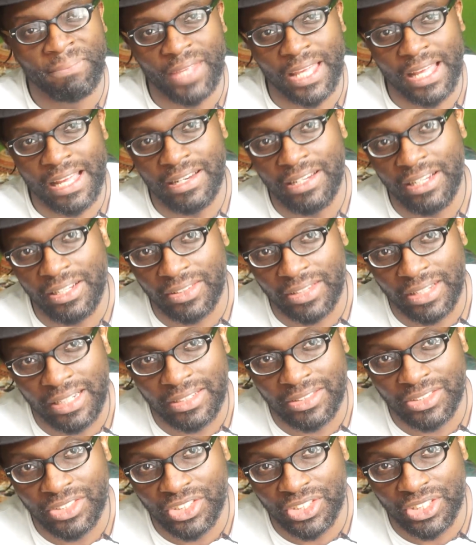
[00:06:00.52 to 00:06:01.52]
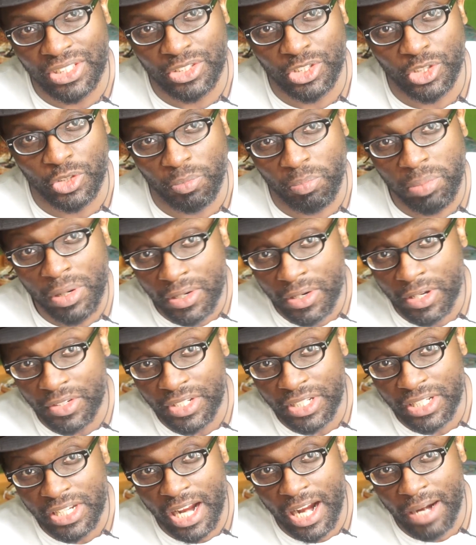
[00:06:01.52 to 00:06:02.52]
any lens that you put on
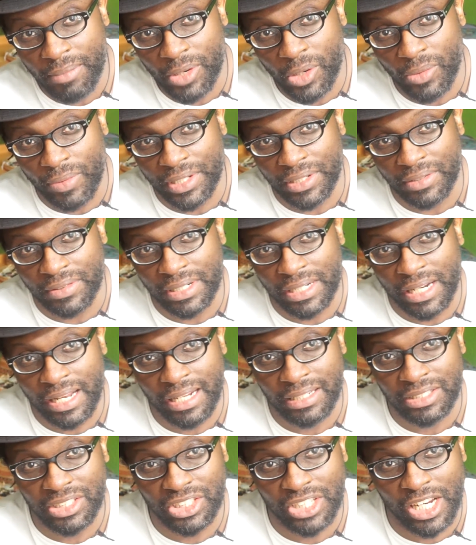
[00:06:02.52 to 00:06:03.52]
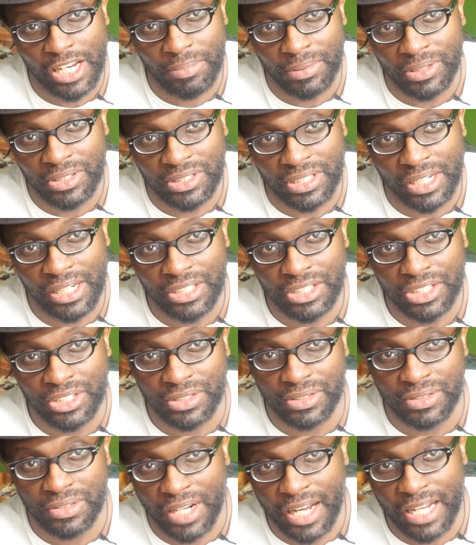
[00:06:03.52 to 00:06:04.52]
the camera, whether it has stabilization
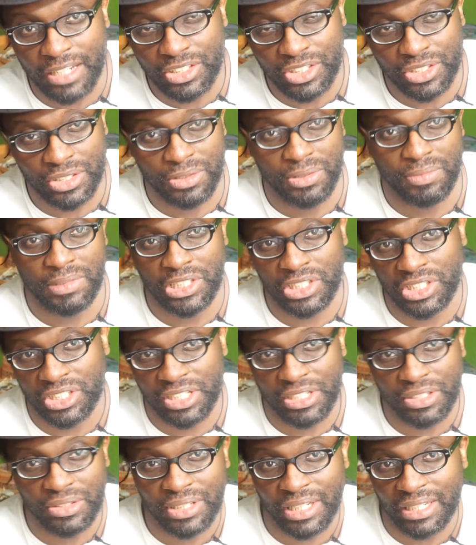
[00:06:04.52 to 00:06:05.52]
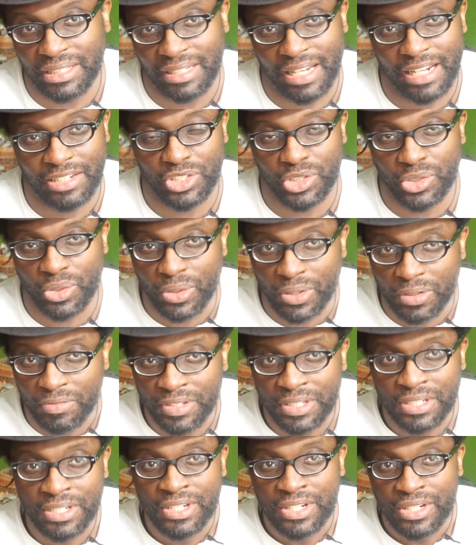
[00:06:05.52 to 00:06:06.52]
or not. So you would still get that sort of
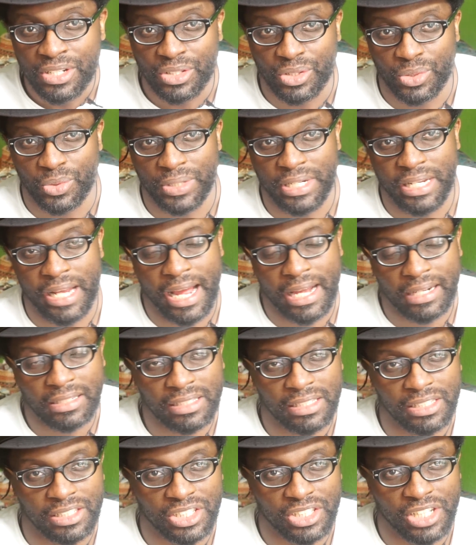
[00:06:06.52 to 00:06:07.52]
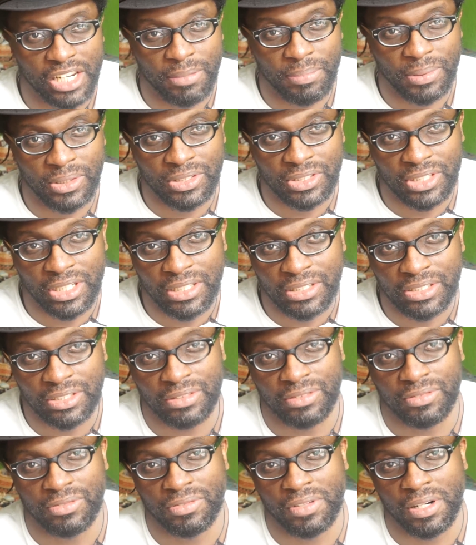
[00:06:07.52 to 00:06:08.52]
3-axis
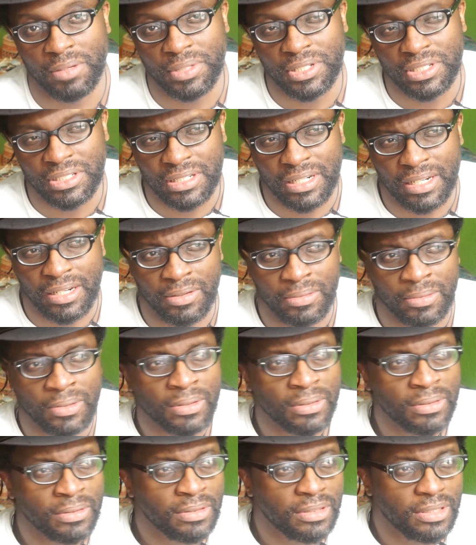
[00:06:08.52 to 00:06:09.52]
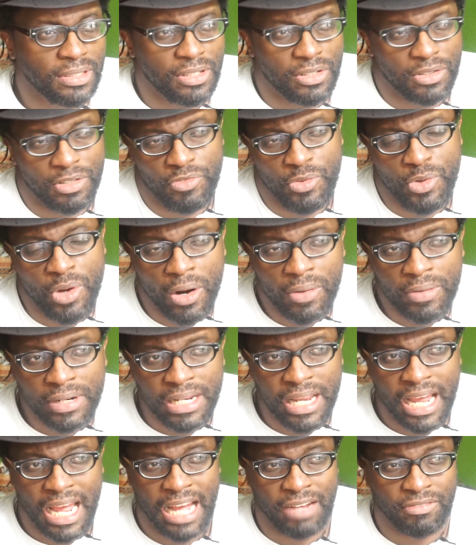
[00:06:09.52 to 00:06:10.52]
stabilization from it. And you know, if you already
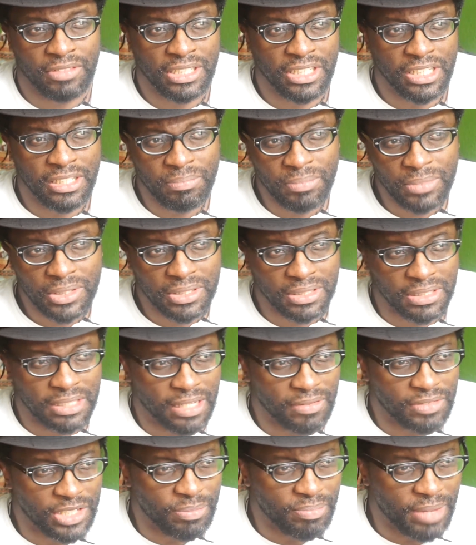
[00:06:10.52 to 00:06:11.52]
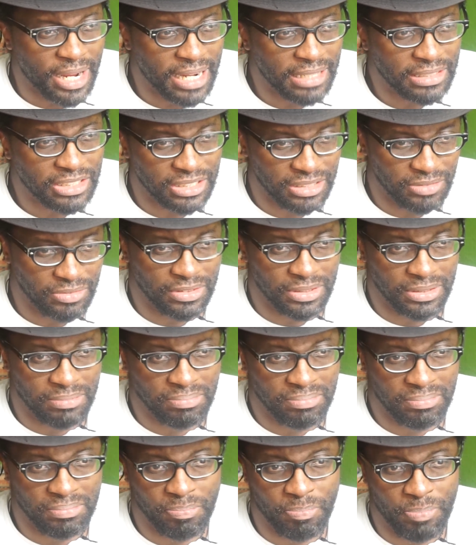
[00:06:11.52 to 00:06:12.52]
have a gimbal, then I would imagine it would
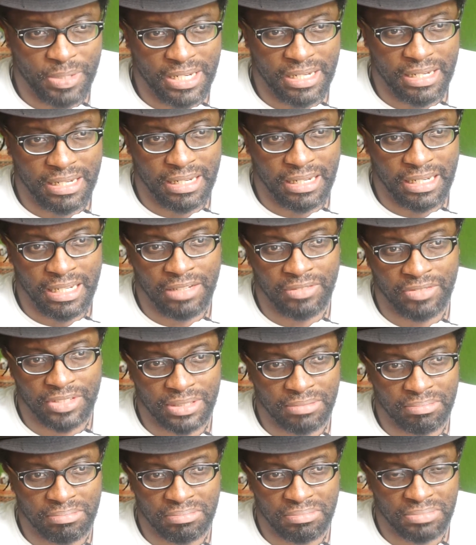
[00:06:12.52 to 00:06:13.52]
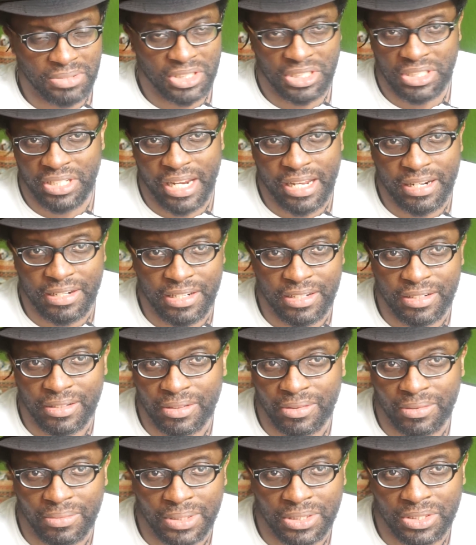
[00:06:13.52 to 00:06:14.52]
be even
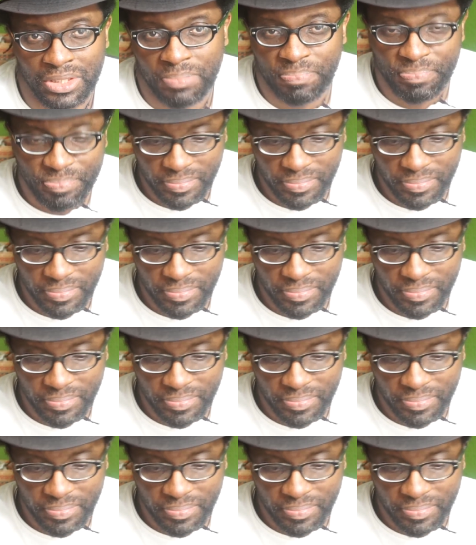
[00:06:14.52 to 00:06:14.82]
steadier, which